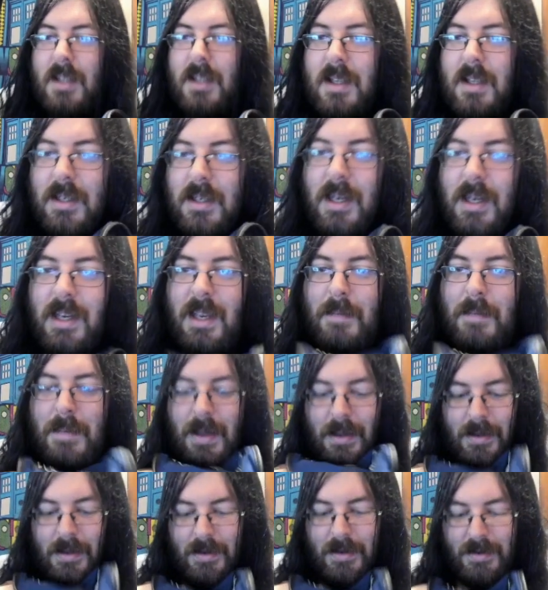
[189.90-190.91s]
Gotta get my
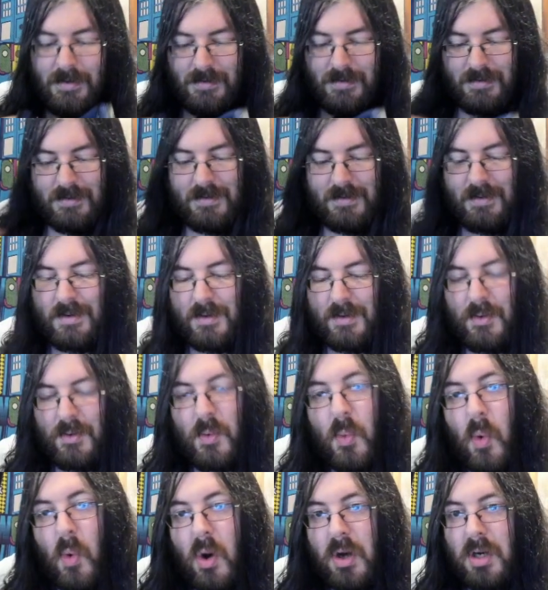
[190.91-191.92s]
uh,
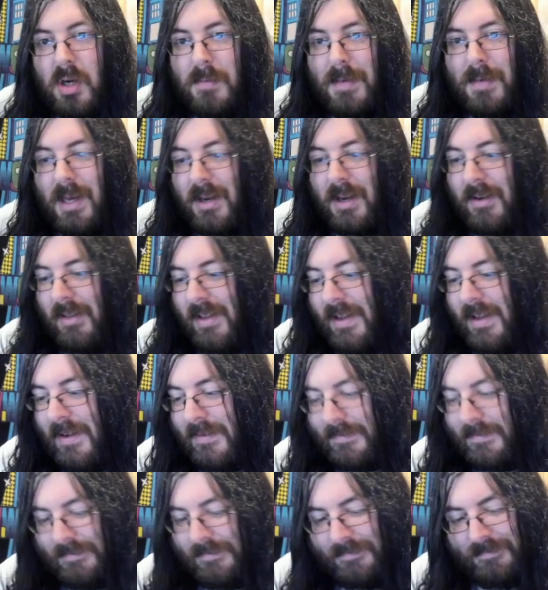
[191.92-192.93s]
water bottle out.
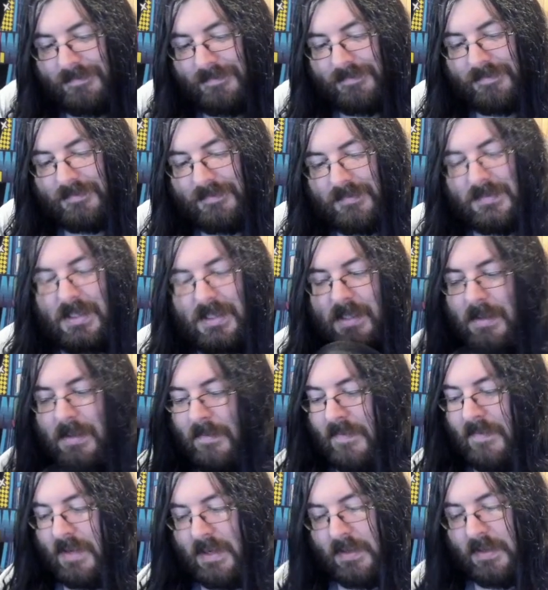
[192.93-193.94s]
I'm
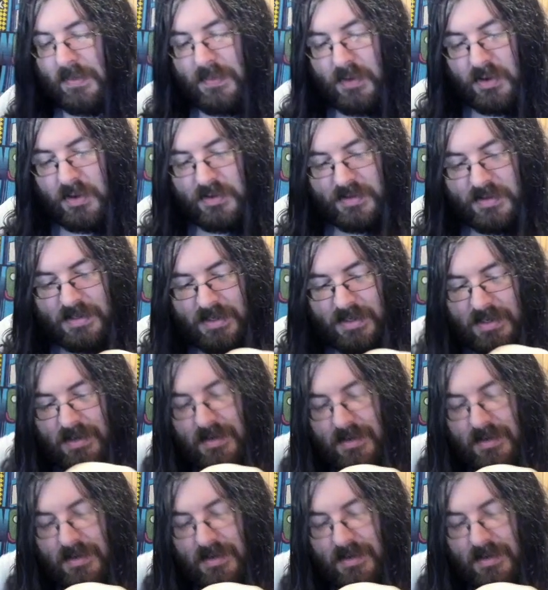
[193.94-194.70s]
fucking thirsty.